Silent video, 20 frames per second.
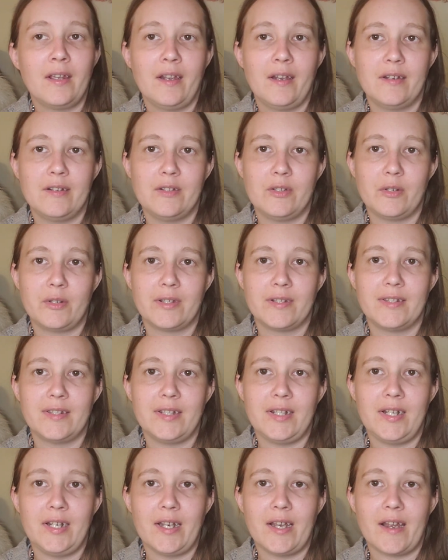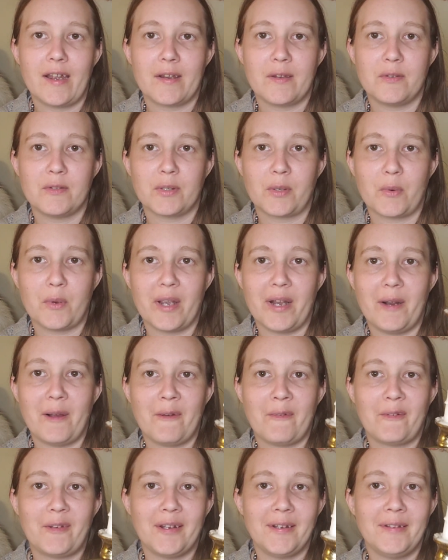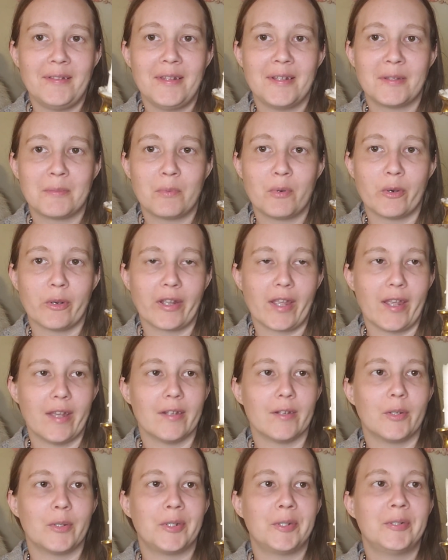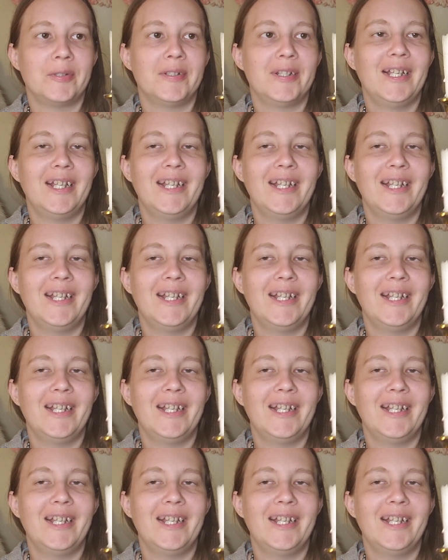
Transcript: As you can see, I use it quite often, this poor candle.